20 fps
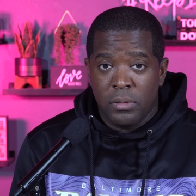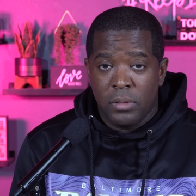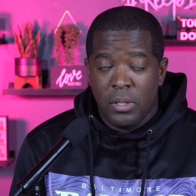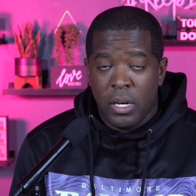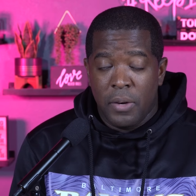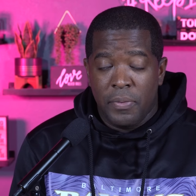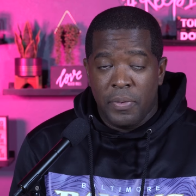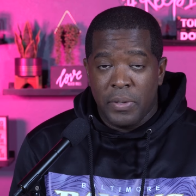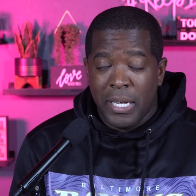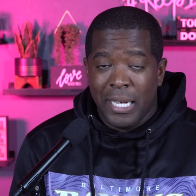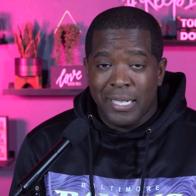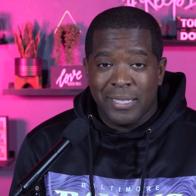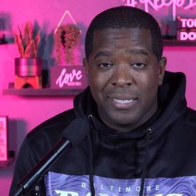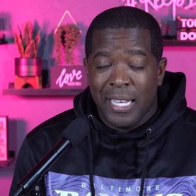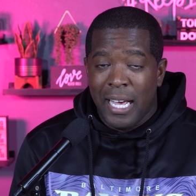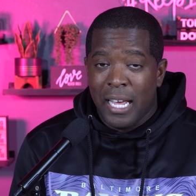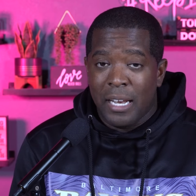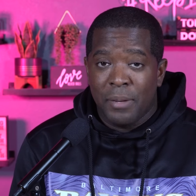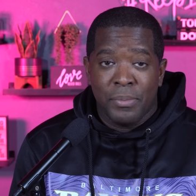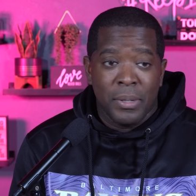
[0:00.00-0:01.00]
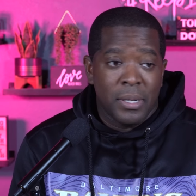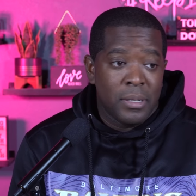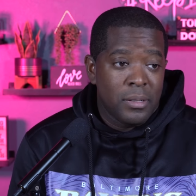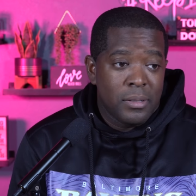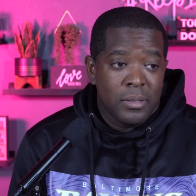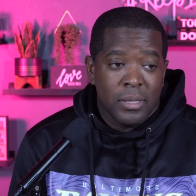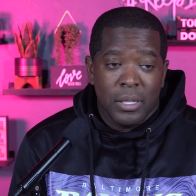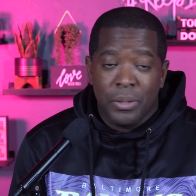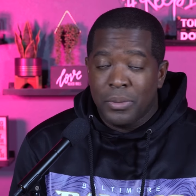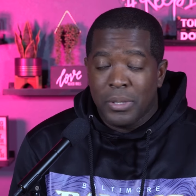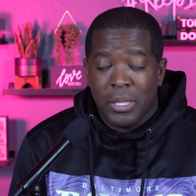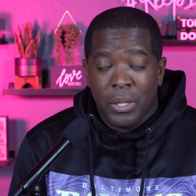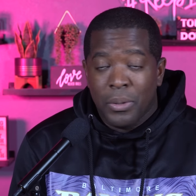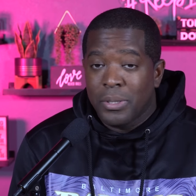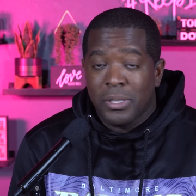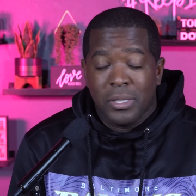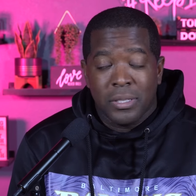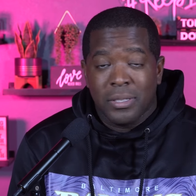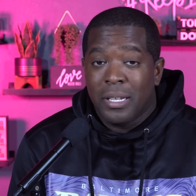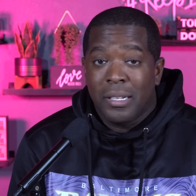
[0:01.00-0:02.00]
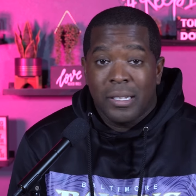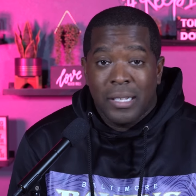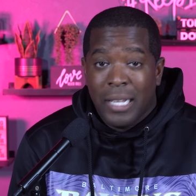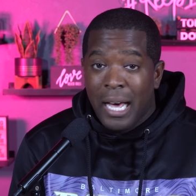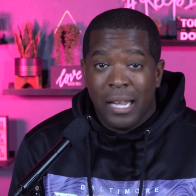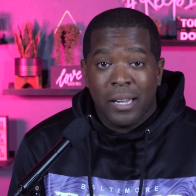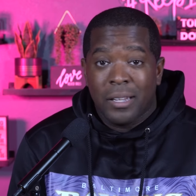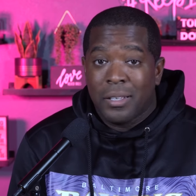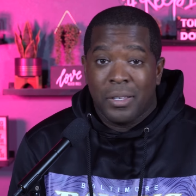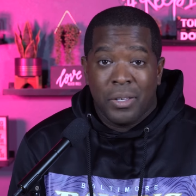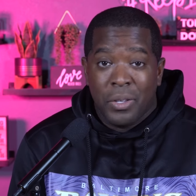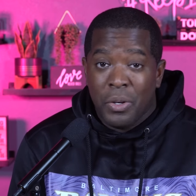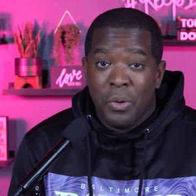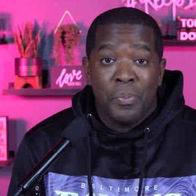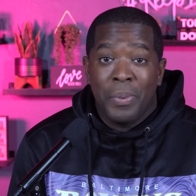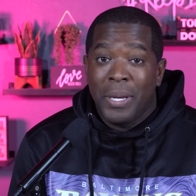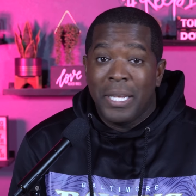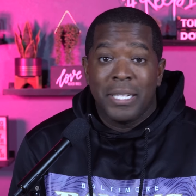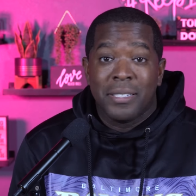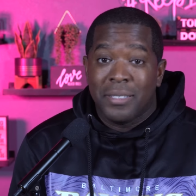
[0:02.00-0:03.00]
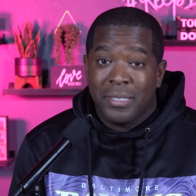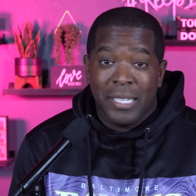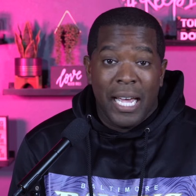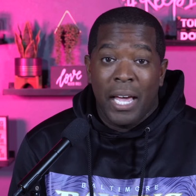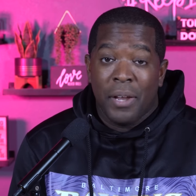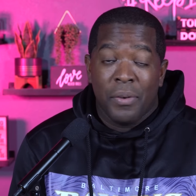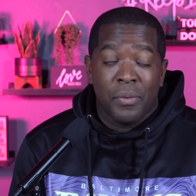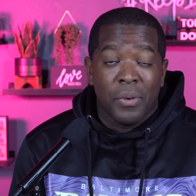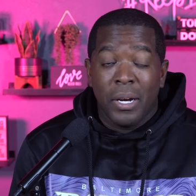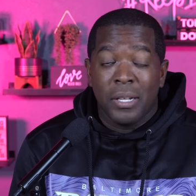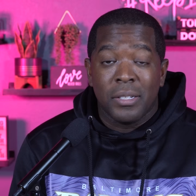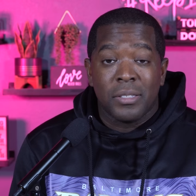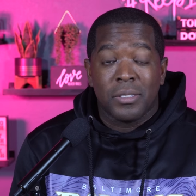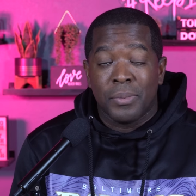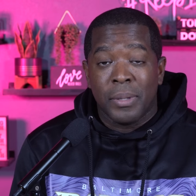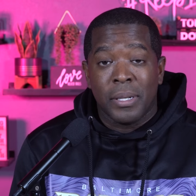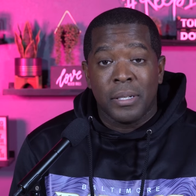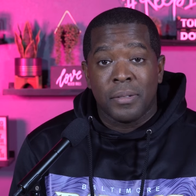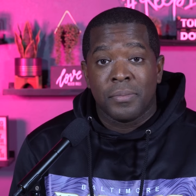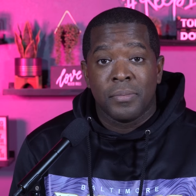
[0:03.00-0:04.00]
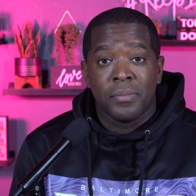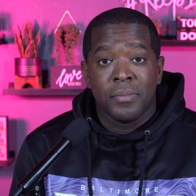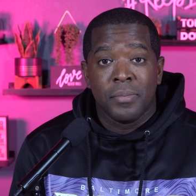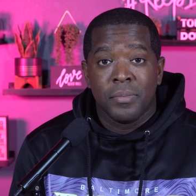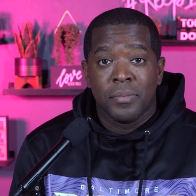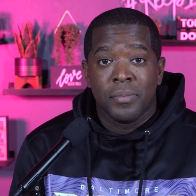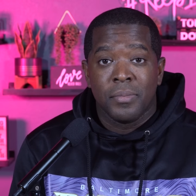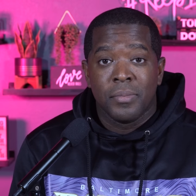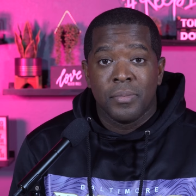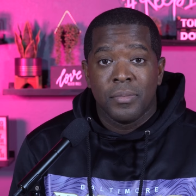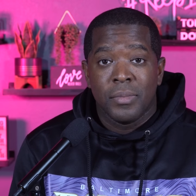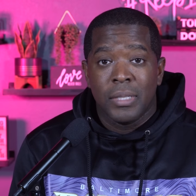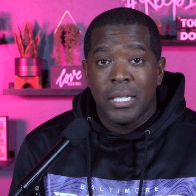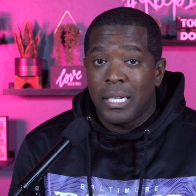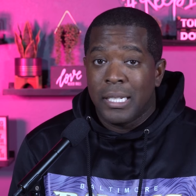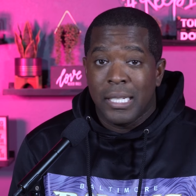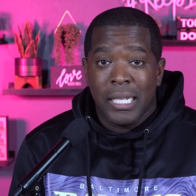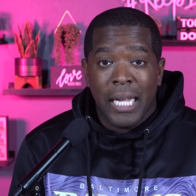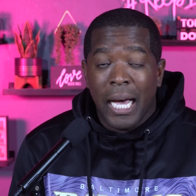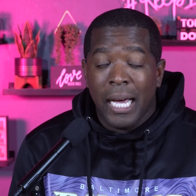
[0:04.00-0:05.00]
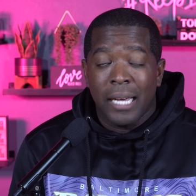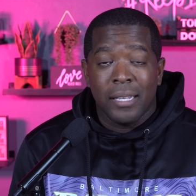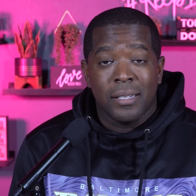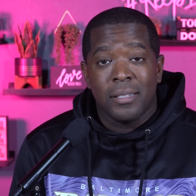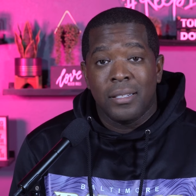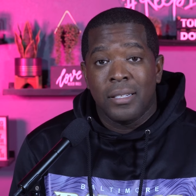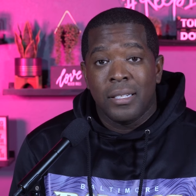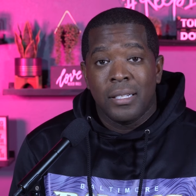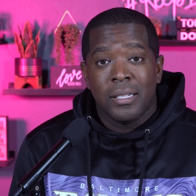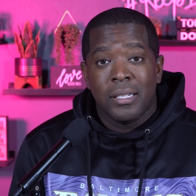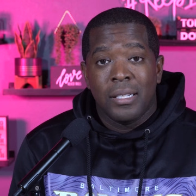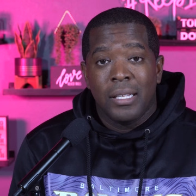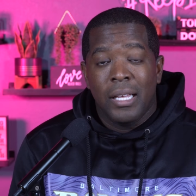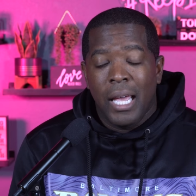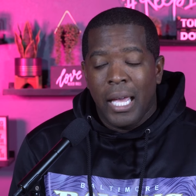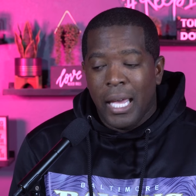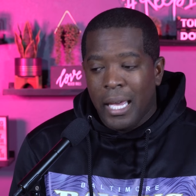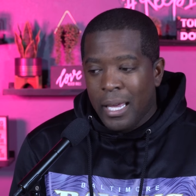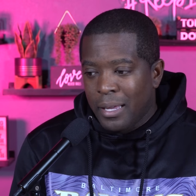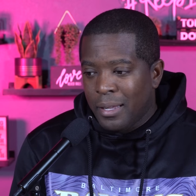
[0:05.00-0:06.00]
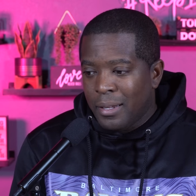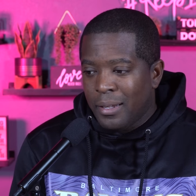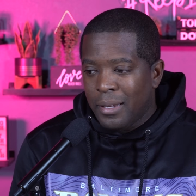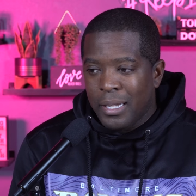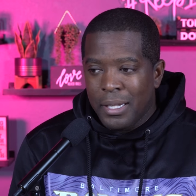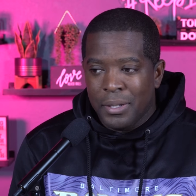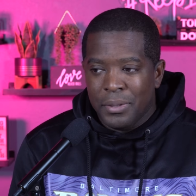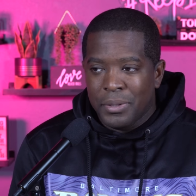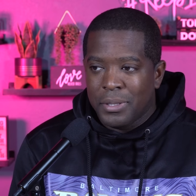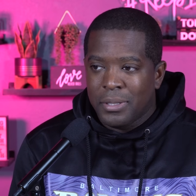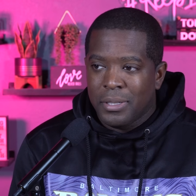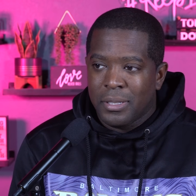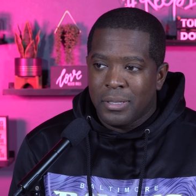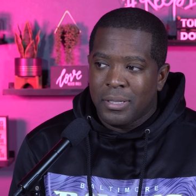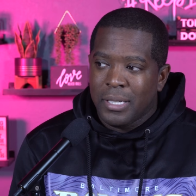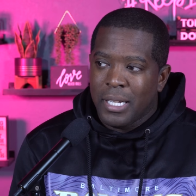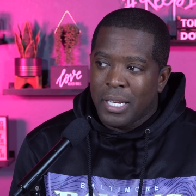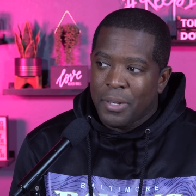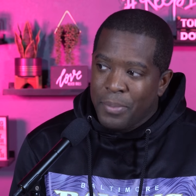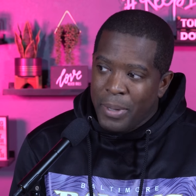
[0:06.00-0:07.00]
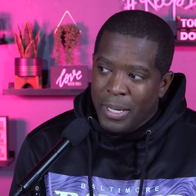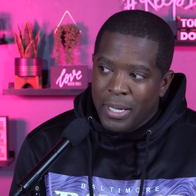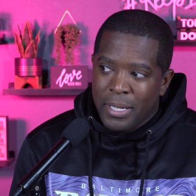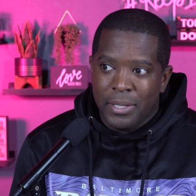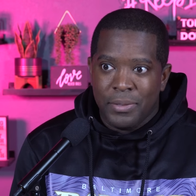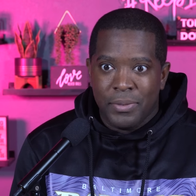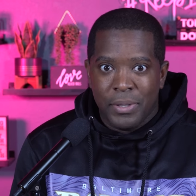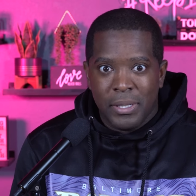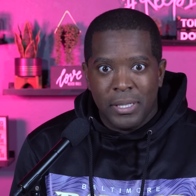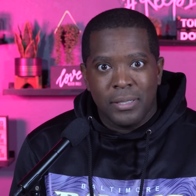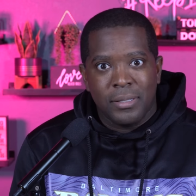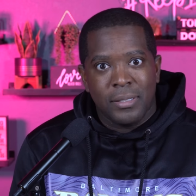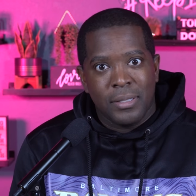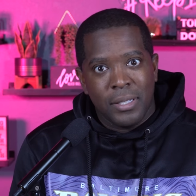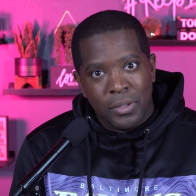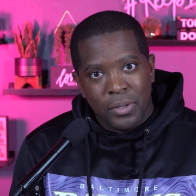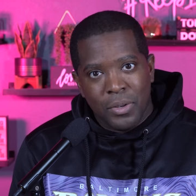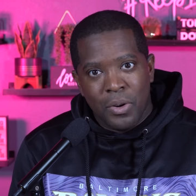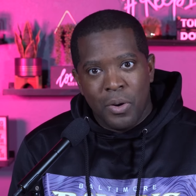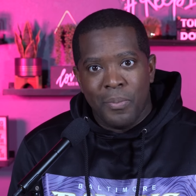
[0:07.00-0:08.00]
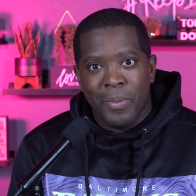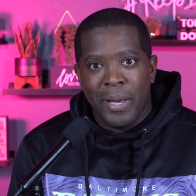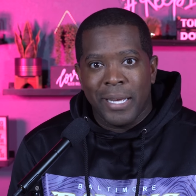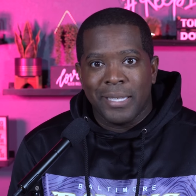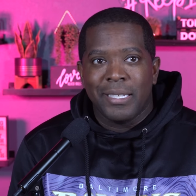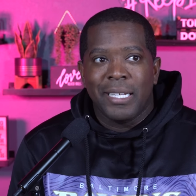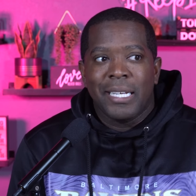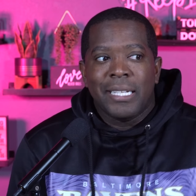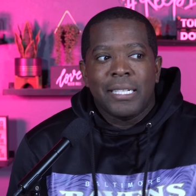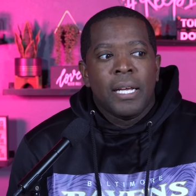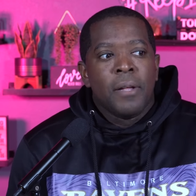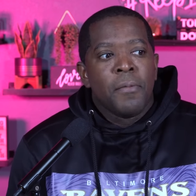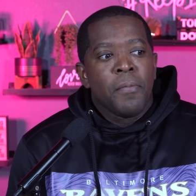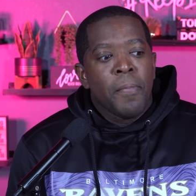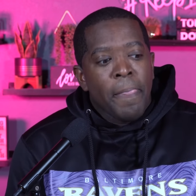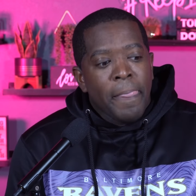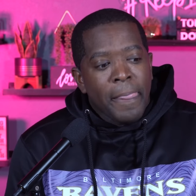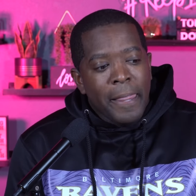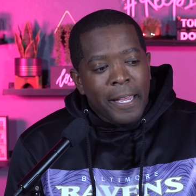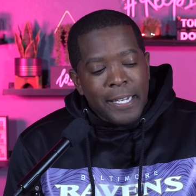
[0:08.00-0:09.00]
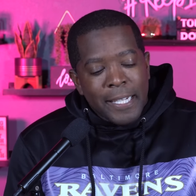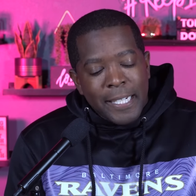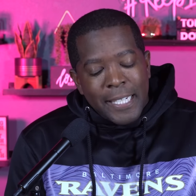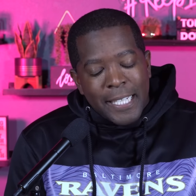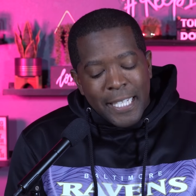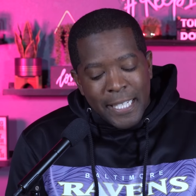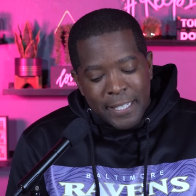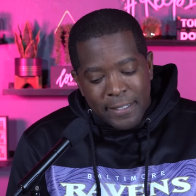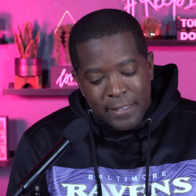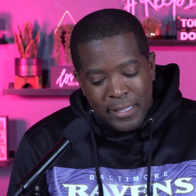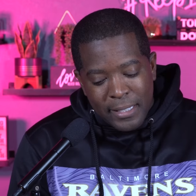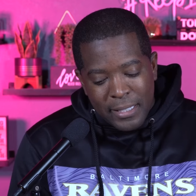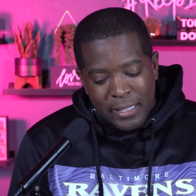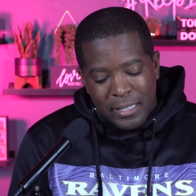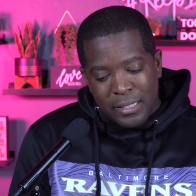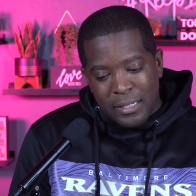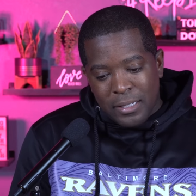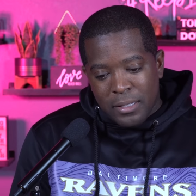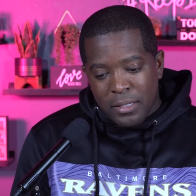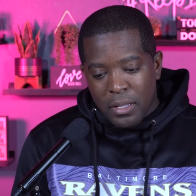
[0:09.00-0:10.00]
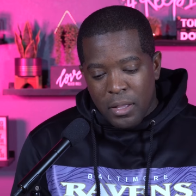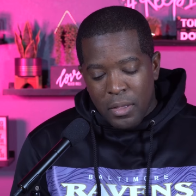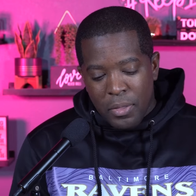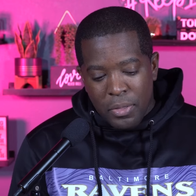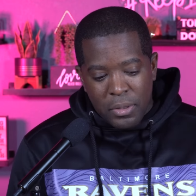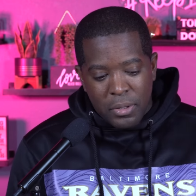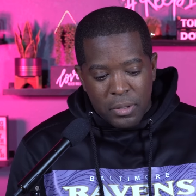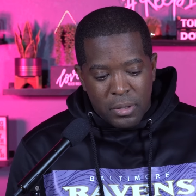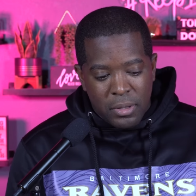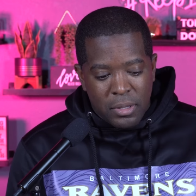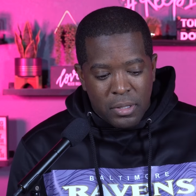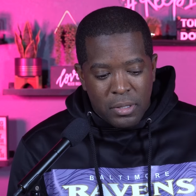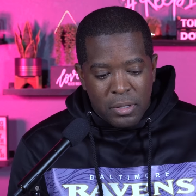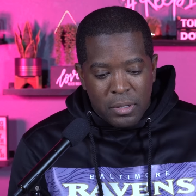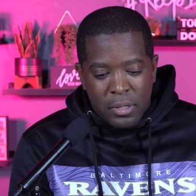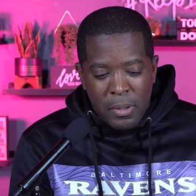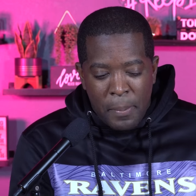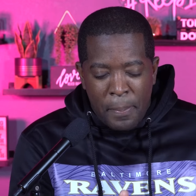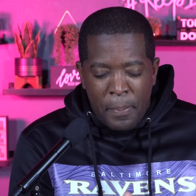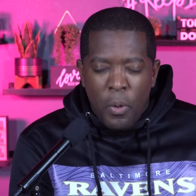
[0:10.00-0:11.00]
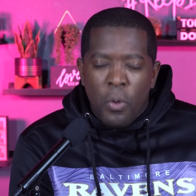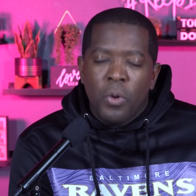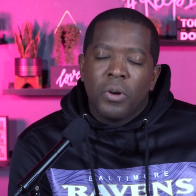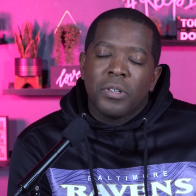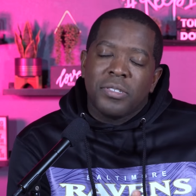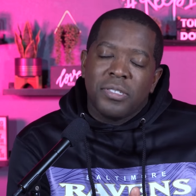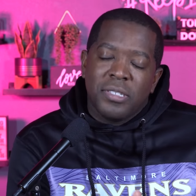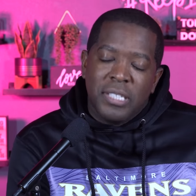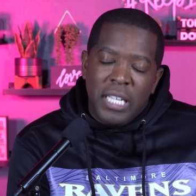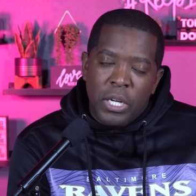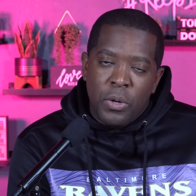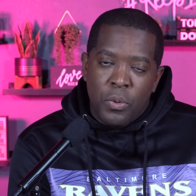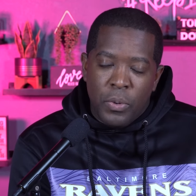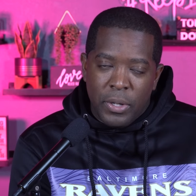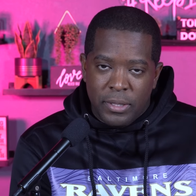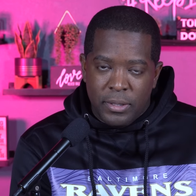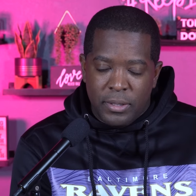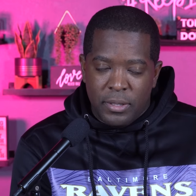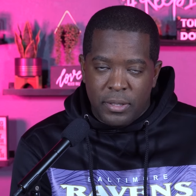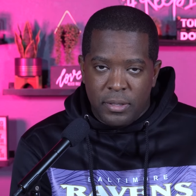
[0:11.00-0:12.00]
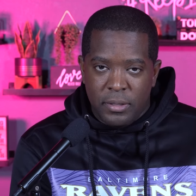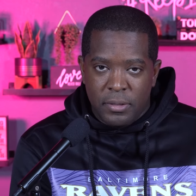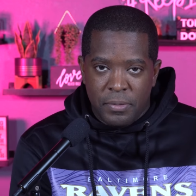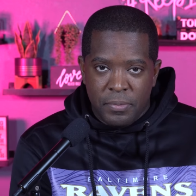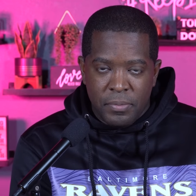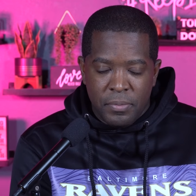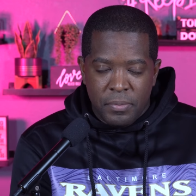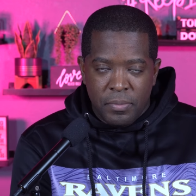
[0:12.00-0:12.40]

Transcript: uh, for not sliding, but there, there were just a lot of QB design runs, man, a lot, and it was just like, man, he really still going back to and and again the the the the poor sequence